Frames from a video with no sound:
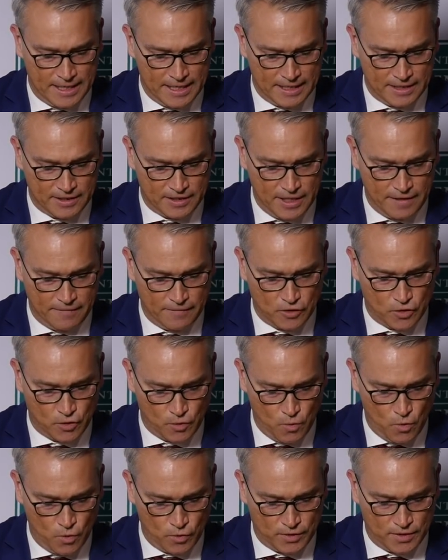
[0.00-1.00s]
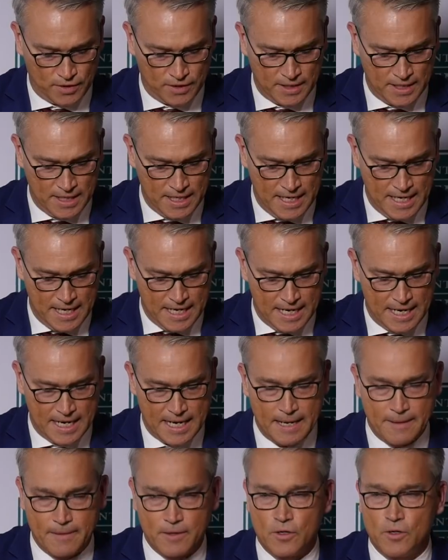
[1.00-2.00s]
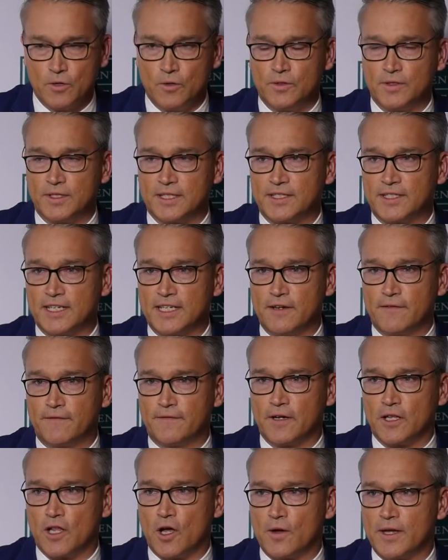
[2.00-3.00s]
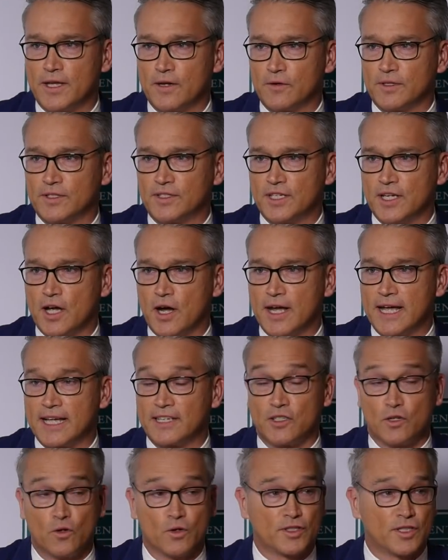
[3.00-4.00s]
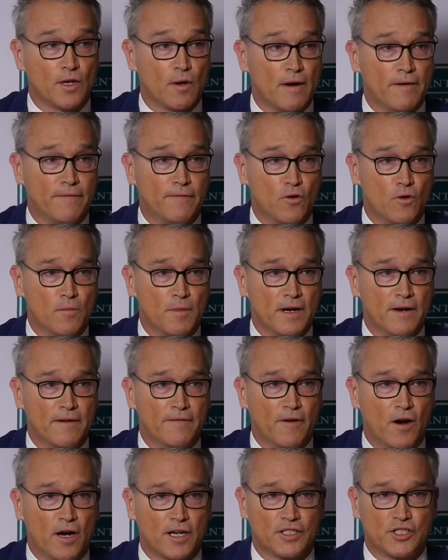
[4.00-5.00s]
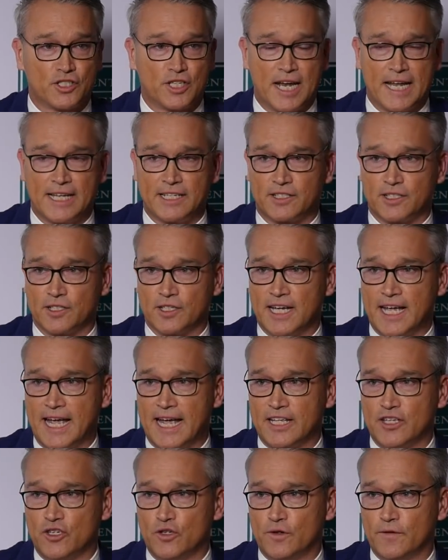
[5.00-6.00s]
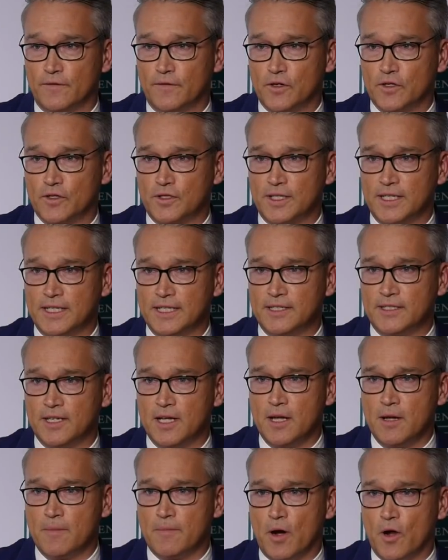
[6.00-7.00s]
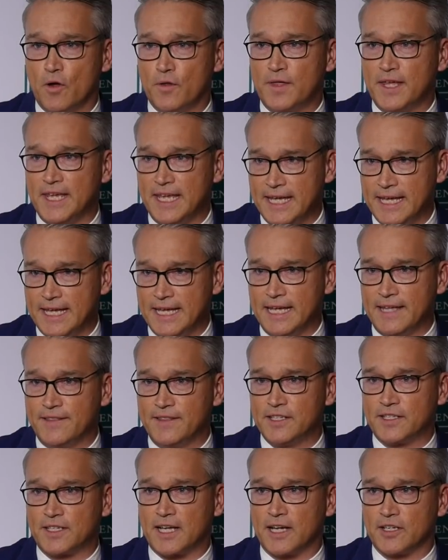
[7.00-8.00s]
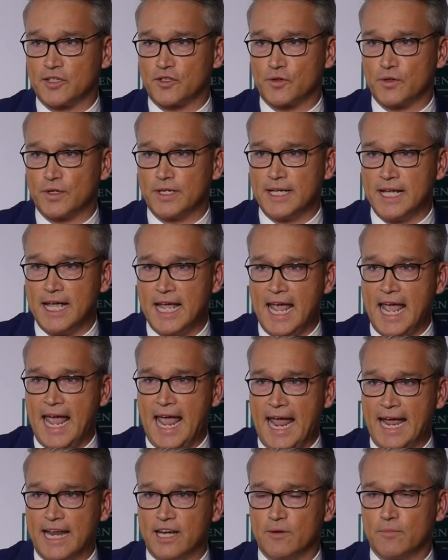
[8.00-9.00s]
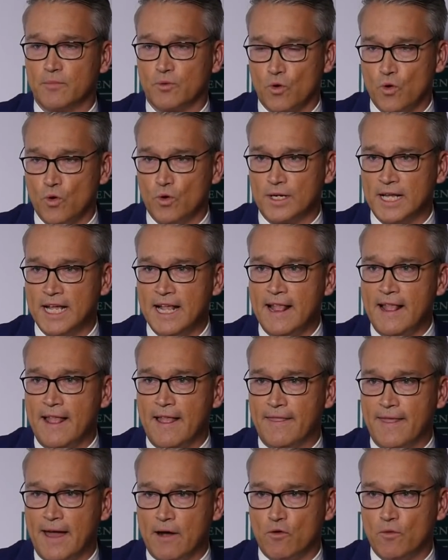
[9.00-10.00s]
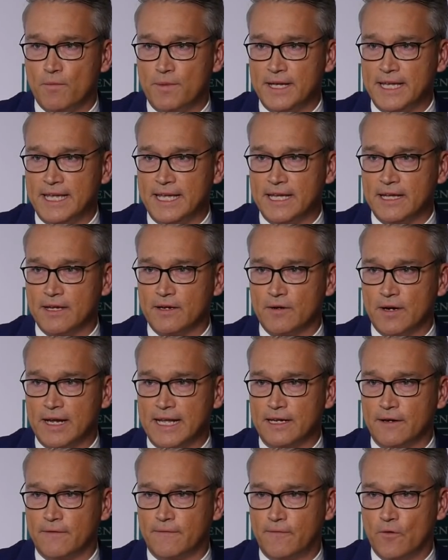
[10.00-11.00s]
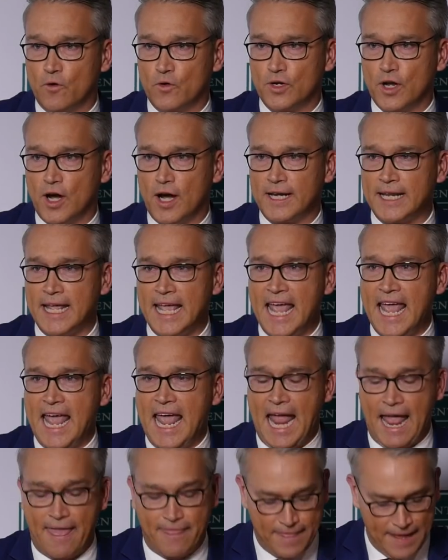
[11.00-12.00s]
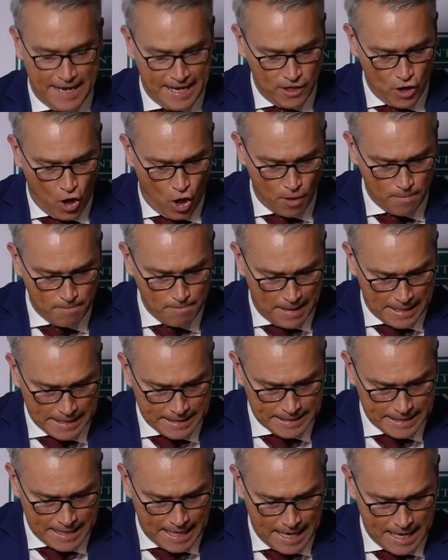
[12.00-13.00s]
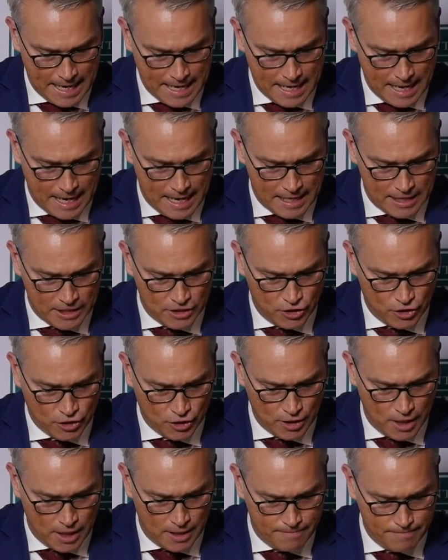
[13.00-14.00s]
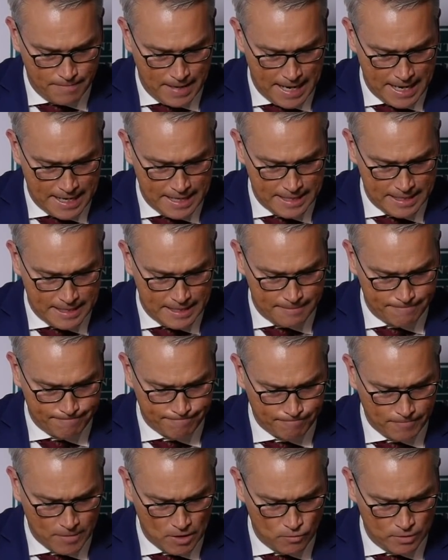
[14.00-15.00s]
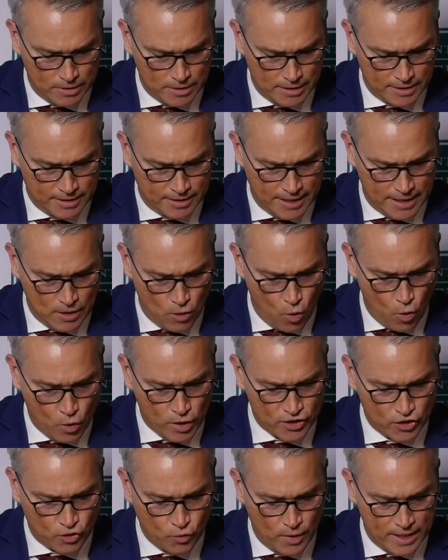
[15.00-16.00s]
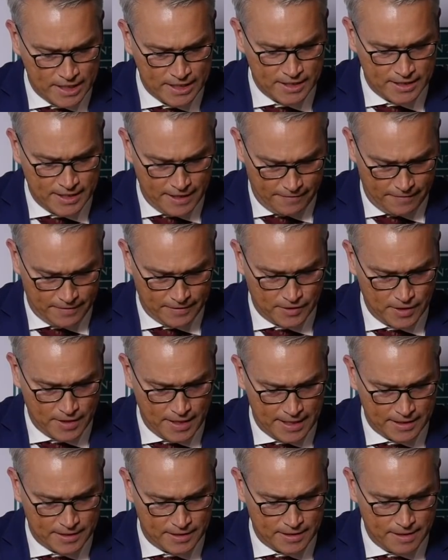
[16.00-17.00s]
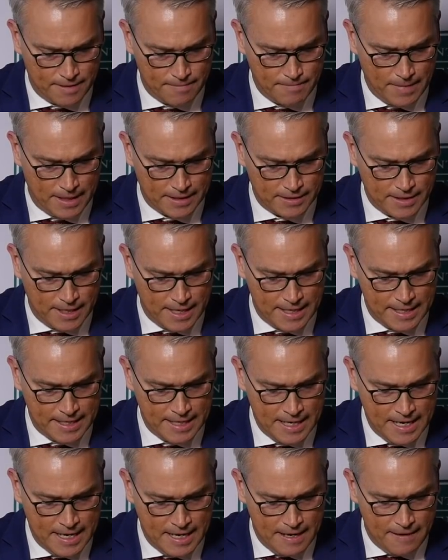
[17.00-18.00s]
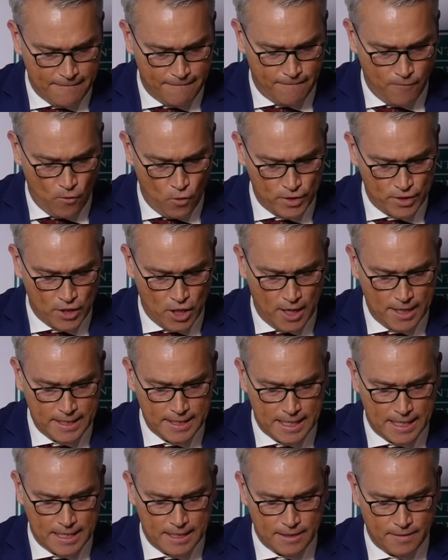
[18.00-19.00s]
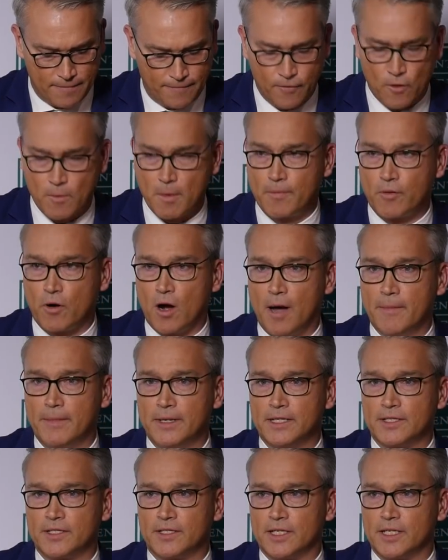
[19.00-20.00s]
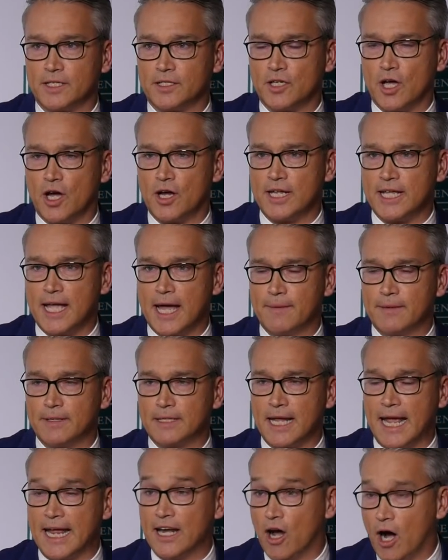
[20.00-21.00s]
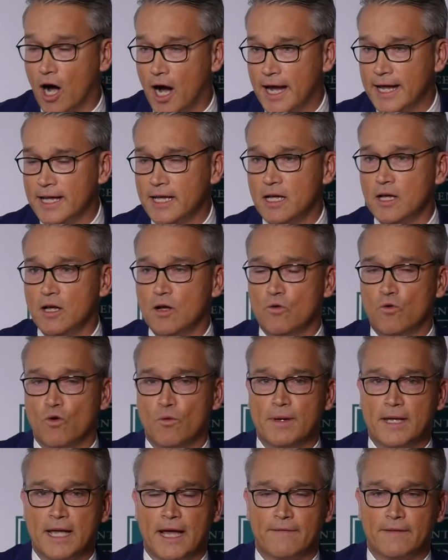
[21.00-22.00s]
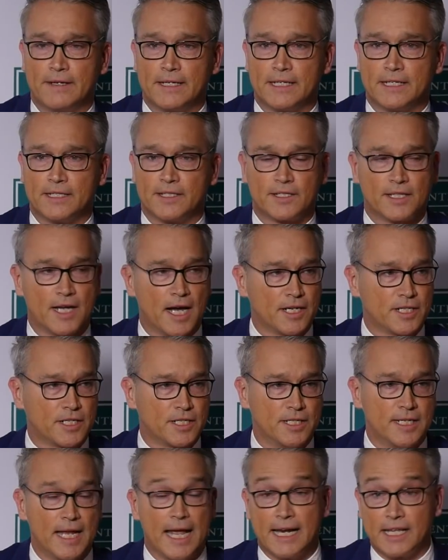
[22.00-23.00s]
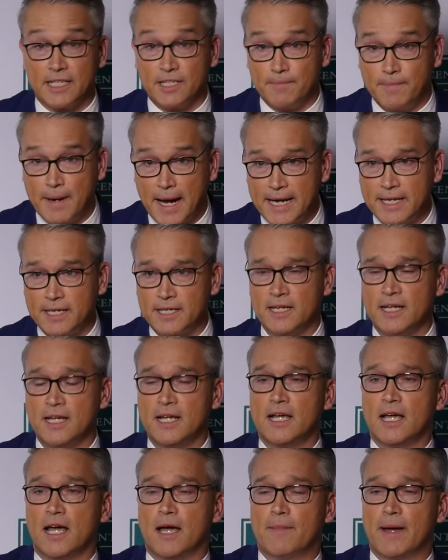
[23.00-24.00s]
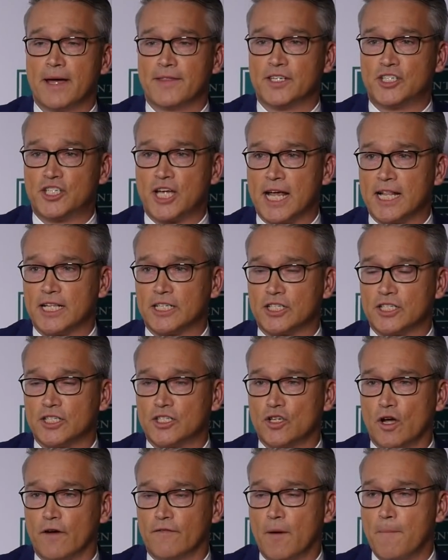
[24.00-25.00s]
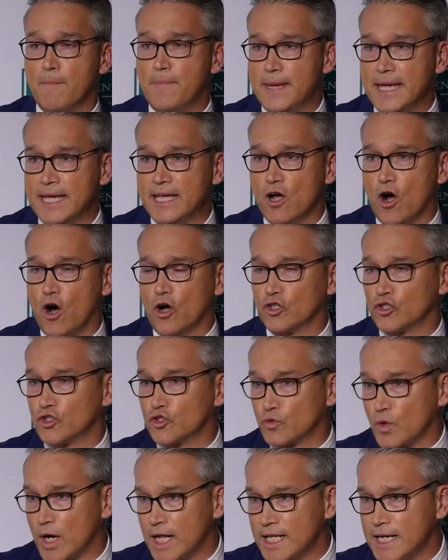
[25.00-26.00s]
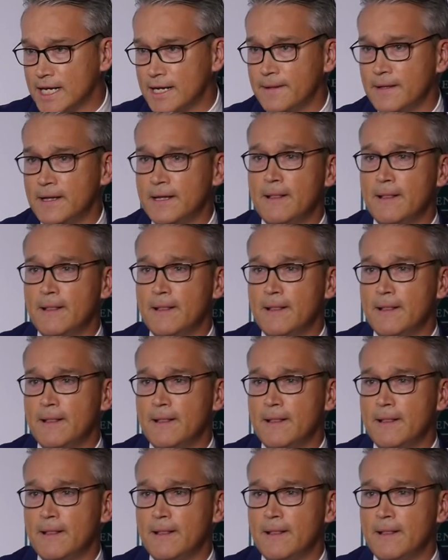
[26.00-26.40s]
Stephen Schwartz, who's a senior fellow here at CIS and also a former vice chancellor at universities, both here in this country and abroad. That will be here in a fortnight. And then on Monday, August 27, so that's Monday fortnight, the former Prime Minister Tony Abbott and I will be having a discussion and a debate about the challenges of a big Australia.